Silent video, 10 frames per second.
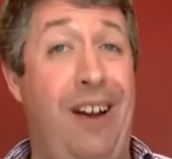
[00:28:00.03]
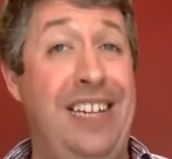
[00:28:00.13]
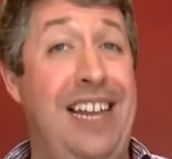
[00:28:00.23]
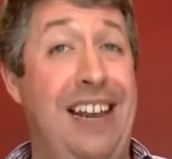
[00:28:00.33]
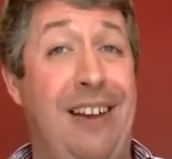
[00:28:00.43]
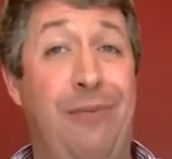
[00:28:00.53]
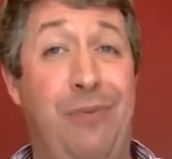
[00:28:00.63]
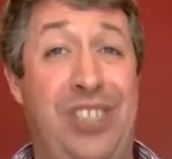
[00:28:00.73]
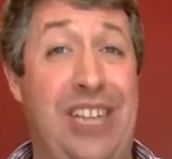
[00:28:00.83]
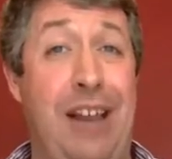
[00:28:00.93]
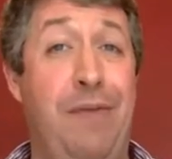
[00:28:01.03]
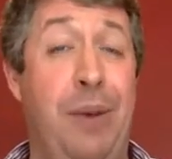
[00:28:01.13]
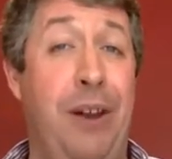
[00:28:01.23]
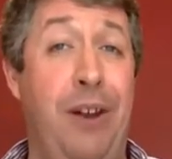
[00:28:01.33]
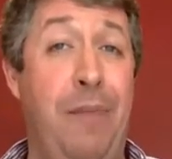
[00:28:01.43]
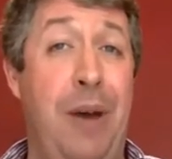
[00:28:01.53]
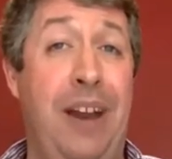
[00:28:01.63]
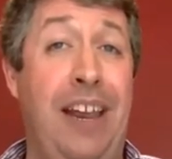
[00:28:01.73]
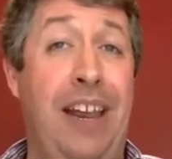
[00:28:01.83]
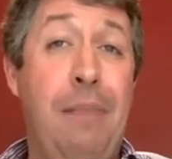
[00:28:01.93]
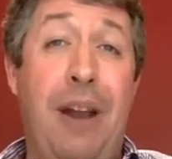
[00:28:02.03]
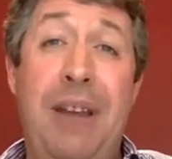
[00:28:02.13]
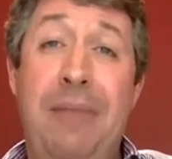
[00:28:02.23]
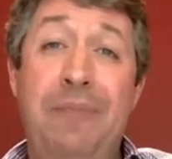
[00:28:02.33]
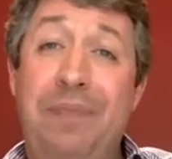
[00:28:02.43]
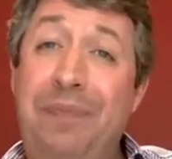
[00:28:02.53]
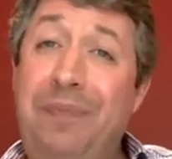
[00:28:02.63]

idea and would save them a lot of money. But I mean,